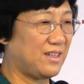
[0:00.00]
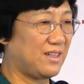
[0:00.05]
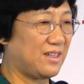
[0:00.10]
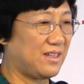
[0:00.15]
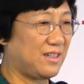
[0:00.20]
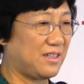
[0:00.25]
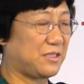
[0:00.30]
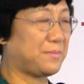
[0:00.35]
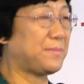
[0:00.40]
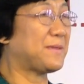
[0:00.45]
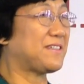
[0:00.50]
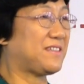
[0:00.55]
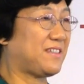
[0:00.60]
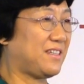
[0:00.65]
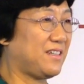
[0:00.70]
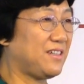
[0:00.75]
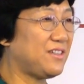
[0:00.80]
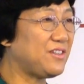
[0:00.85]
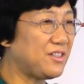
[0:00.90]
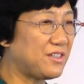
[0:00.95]

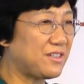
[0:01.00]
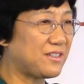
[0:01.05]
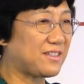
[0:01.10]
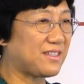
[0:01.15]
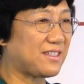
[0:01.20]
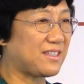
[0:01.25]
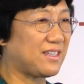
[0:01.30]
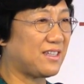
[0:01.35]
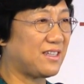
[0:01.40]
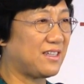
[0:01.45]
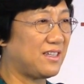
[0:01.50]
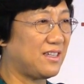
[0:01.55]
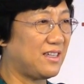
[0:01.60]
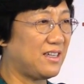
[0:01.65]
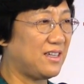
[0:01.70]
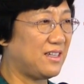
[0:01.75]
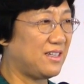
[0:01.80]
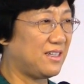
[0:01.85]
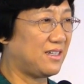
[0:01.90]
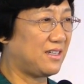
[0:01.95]
spontaneous
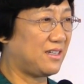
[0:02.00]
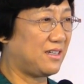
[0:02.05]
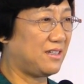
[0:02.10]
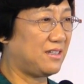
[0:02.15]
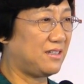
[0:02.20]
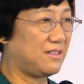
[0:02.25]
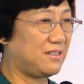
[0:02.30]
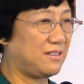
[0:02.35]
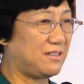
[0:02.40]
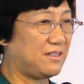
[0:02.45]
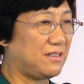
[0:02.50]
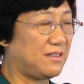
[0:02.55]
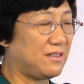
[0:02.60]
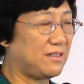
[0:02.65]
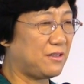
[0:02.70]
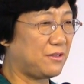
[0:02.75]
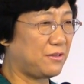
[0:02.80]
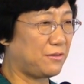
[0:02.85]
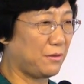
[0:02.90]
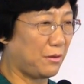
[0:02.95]

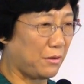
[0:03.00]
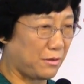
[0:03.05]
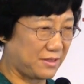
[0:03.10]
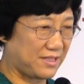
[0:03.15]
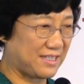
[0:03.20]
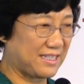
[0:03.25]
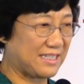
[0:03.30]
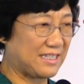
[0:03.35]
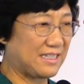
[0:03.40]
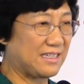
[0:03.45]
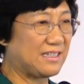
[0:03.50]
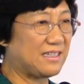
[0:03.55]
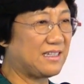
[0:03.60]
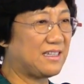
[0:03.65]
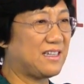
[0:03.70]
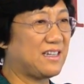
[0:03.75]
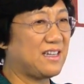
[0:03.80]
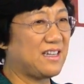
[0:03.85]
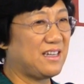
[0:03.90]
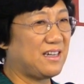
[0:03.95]
thoughts
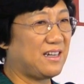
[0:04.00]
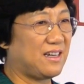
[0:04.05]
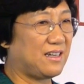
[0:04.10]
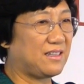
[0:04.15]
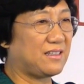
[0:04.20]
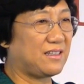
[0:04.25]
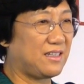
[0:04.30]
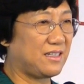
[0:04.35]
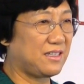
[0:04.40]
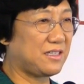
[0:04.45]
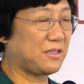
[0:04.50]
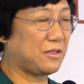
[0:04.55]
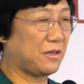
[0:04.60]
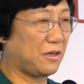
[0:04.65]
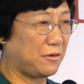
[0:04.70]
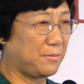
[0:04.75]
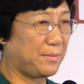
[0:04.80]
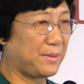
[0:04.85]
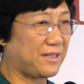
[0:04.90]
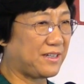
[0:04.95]
on this
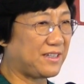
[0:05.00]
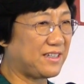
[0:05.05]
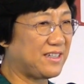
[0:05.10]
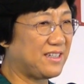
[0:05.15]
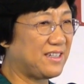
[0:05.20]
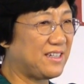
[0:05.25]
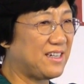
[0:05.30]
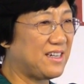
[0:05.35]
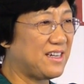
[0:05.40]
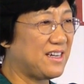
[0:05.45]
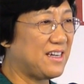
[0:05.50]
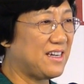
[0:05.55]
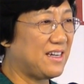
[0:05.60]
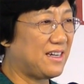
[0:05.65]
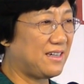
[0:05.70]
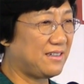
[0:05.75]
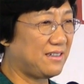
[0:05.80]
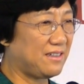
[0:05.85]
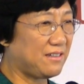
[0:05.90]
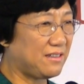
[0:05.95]
topic.
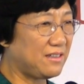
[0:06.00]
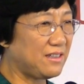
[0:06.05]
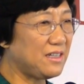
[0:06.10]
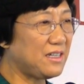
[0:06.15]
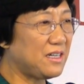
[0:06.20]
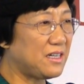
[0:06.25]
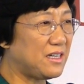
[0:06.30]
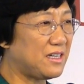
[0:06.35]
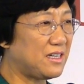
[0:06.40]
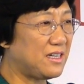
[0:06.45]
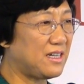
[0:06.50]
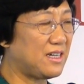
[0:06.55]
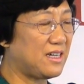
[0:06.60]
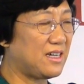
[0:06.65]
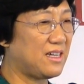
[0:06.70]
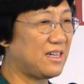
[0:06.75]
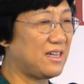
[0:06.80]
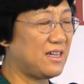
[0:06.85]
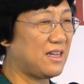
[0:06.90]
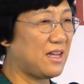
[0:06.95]
And I think
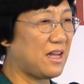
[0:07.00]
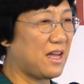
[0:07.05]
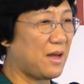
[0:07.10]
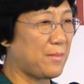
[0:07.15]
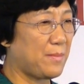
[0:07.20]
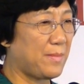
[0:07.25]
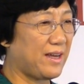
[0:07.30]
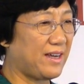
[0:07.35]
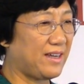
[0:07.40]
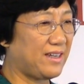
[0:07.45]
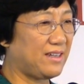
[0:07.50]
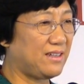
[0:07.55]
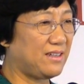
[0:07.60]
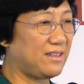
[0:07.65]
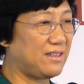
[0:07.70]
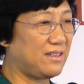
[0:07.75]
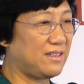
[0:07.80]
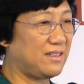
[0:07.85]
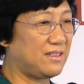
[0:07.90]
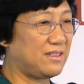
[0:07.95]
my
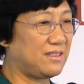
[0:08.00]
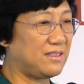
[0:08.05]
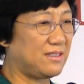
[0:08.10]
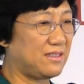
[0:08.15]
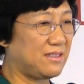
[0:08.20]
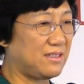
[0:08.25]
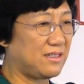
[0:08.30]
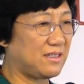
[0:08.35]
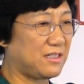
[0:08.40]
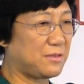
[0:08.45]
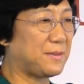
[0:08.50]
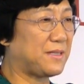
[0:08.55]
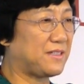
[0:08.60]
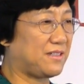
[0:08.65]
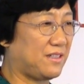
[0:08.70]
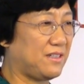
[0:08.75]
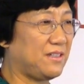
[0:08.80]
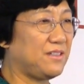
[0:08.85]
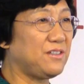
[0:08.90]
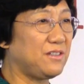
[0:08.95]

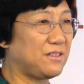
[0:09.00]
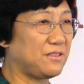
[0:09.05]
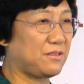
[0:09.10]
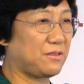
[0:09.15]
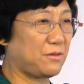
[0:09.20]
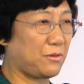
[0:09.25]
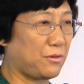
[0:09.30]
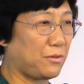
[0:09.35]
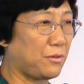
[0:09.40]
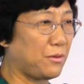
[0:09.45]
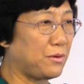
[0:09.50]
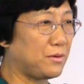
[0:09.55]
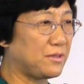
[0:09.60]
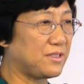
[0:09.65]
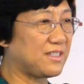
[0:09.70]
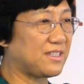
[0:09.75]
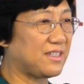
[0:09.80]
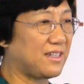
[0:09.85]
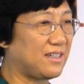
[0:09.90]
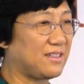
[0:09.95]
spontaneous
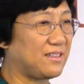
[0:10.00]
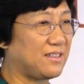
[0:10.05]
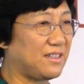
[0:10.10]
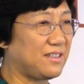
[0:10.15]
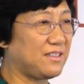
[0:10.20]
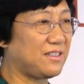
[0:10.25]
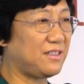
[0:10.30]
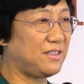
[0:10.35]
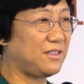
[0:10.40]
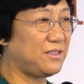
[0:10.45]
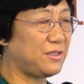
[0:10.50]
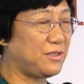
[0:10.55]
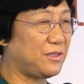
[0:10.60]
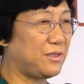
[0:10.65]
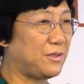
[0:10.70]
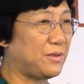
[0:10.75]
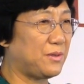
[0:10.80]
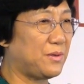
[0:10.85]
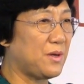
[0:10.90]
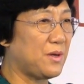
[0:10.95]
thoughts on this issue